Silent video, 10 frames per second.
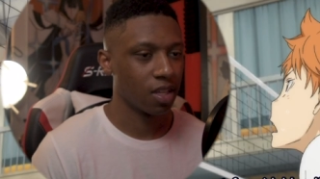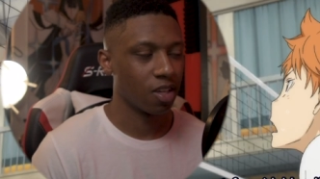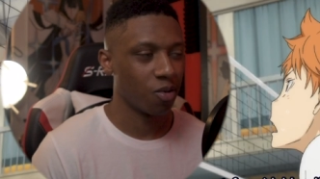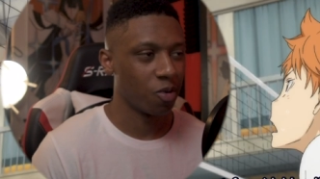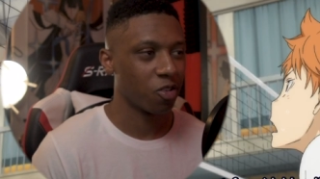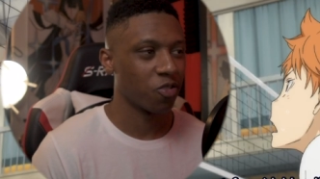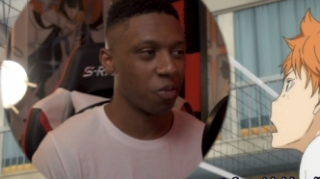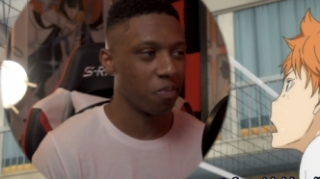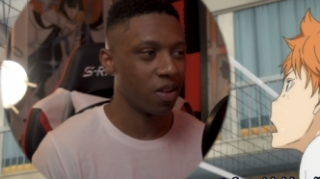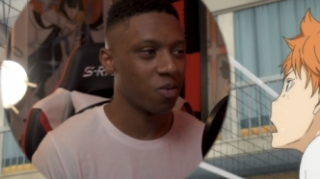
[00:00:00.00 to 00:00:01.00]
Your most
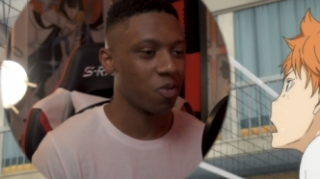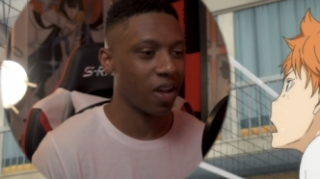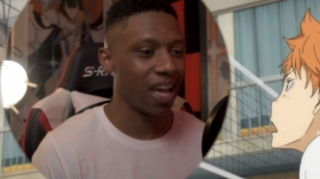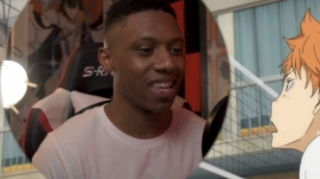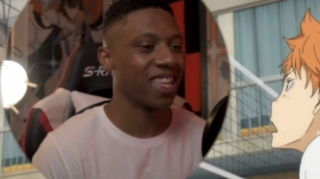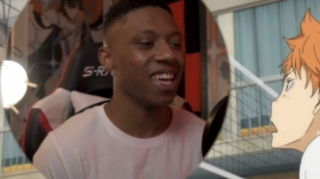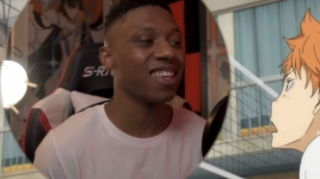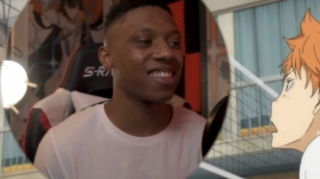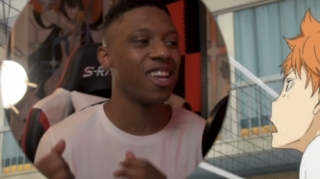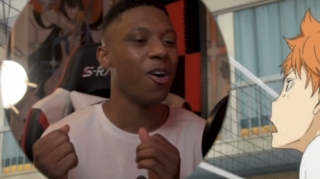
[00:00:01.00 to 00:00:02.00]
formidable...
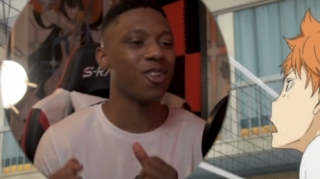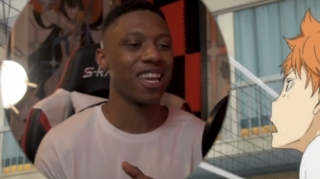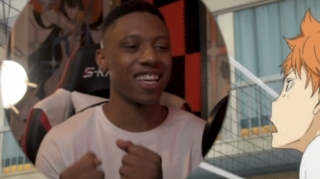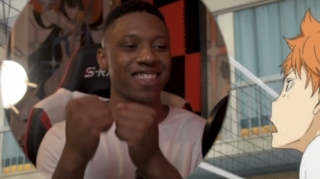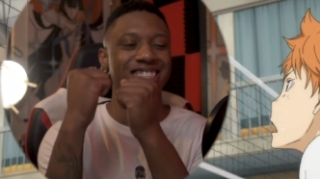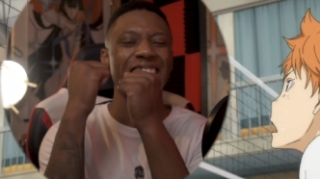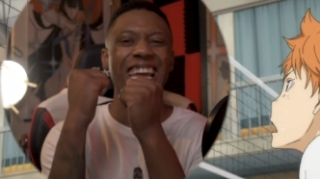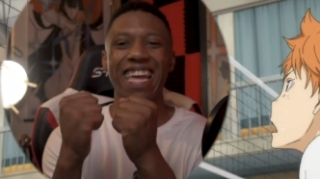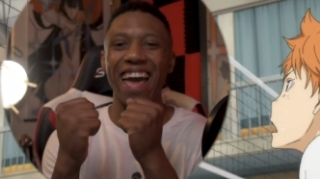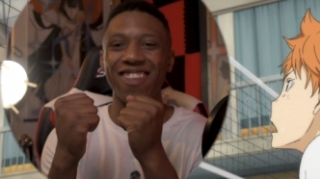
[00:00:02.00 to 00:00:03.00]
These two niggas
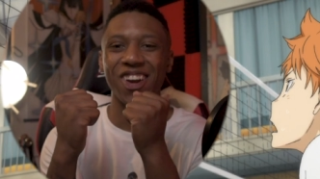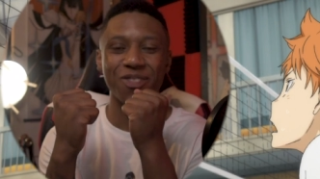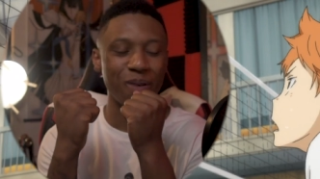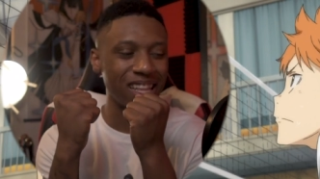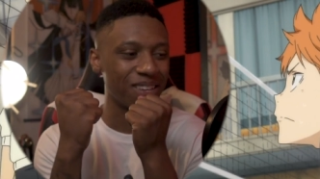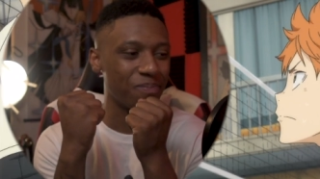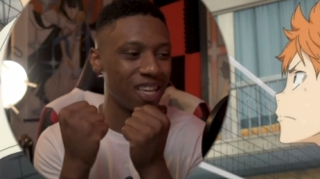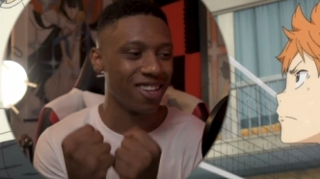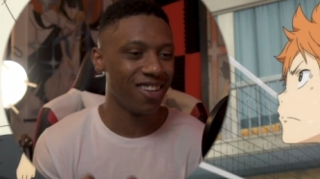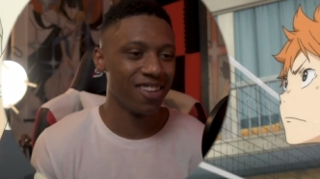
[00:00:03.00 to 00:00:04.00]
together is about to
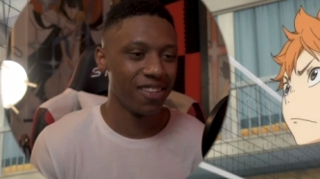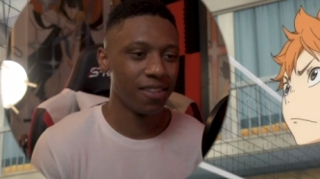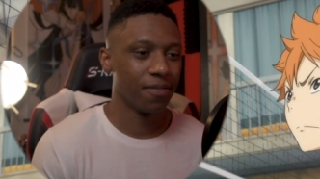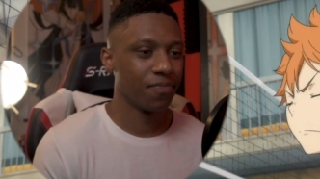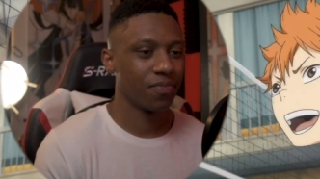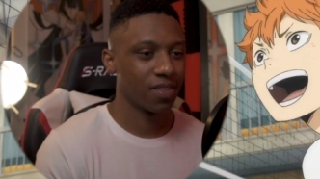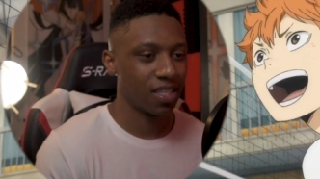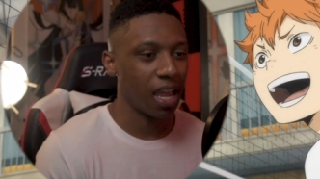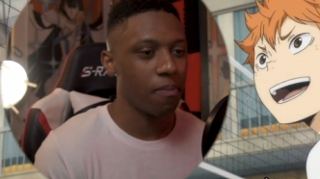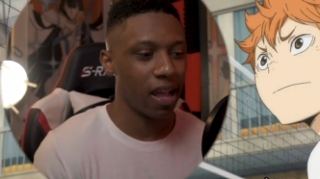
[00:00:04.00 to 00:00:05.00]
be...
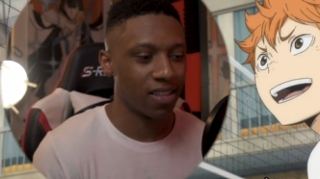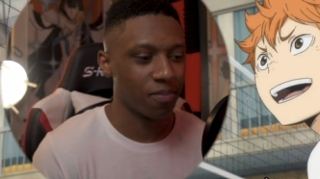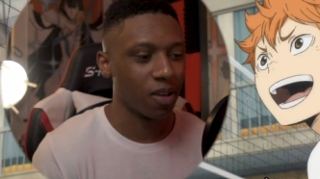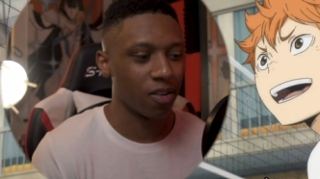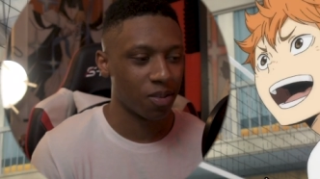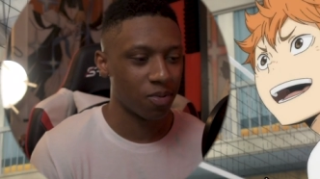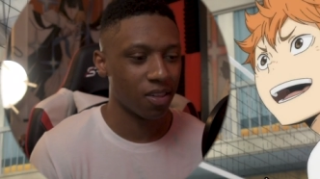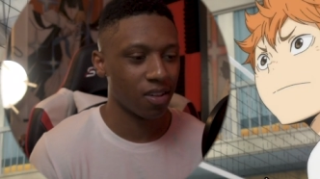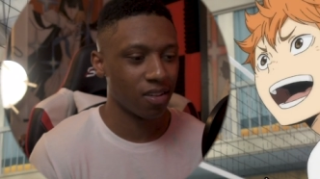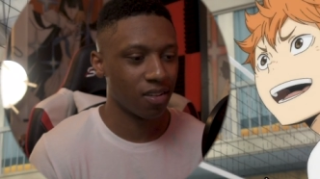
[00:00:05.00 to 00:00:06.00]
They about to be on some
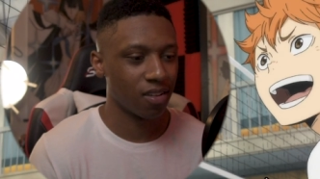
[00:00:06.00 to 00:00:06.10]
shit.